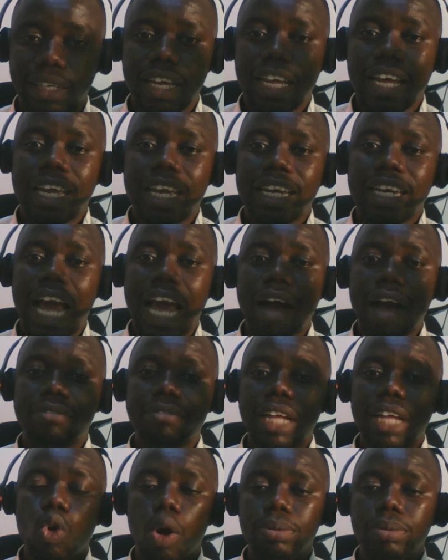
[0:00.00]
Now after
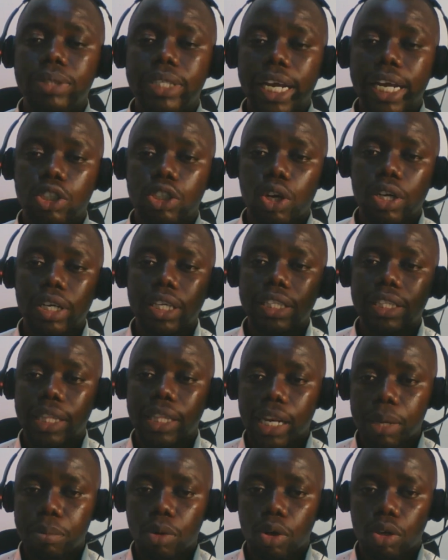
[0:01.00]
no objection in
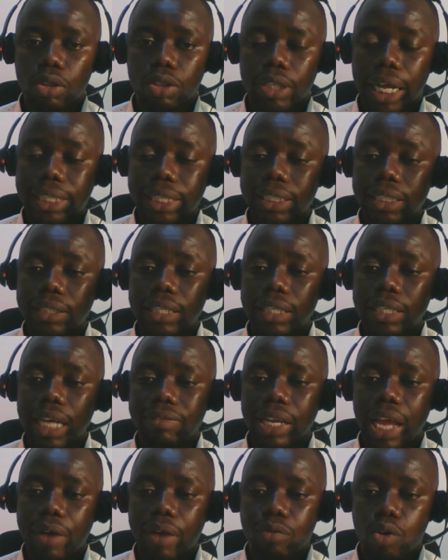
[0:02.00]
3 months, that is after
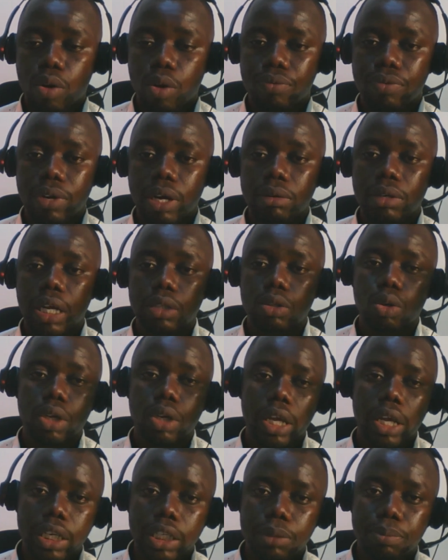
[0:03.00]
they have confirmed that
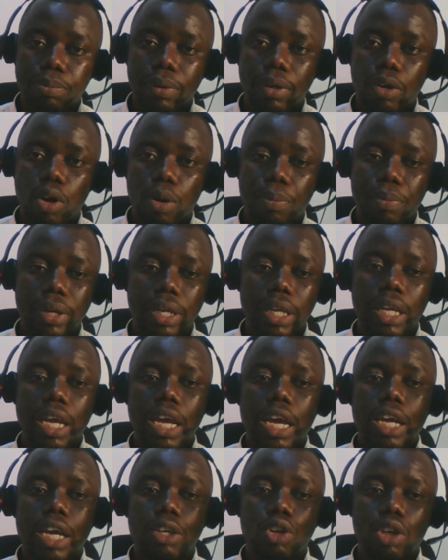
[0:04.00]
okay, this company
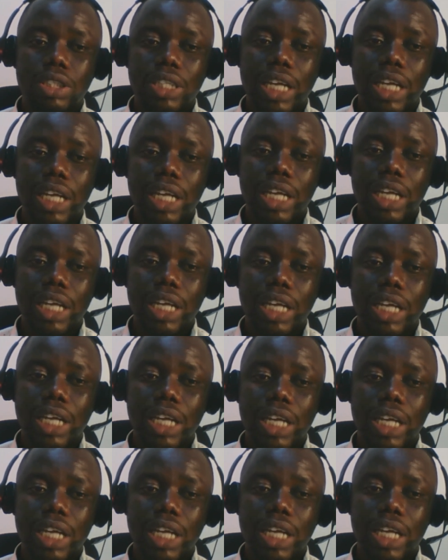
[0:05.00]
doesn't have any
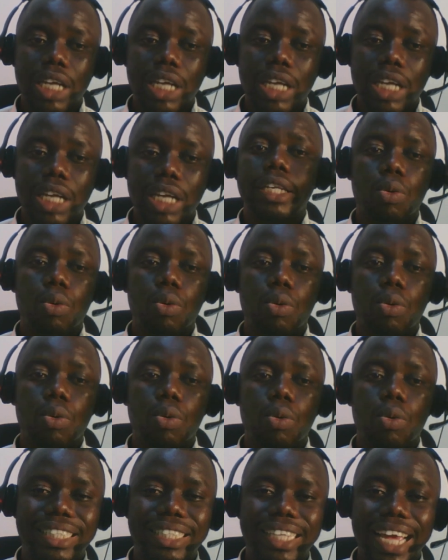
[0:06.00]
issue, they will
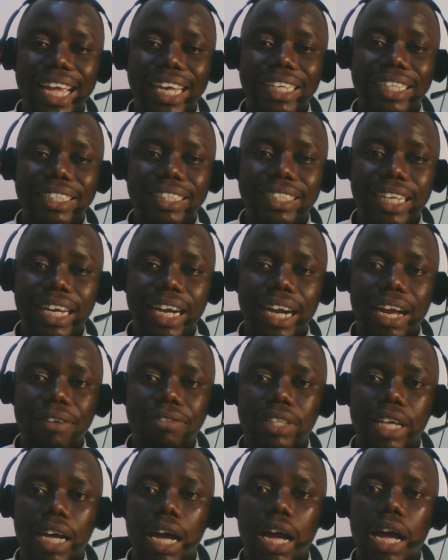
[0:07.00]
then
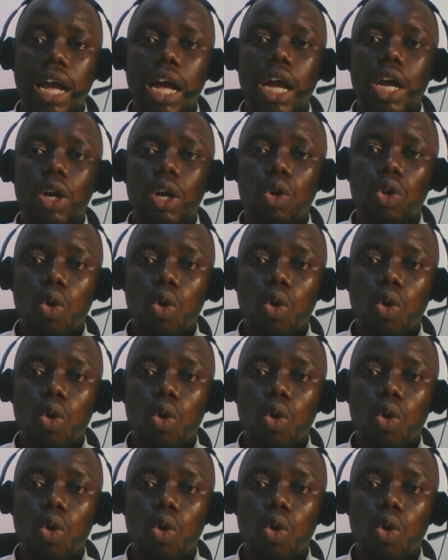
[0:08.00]
thereafter go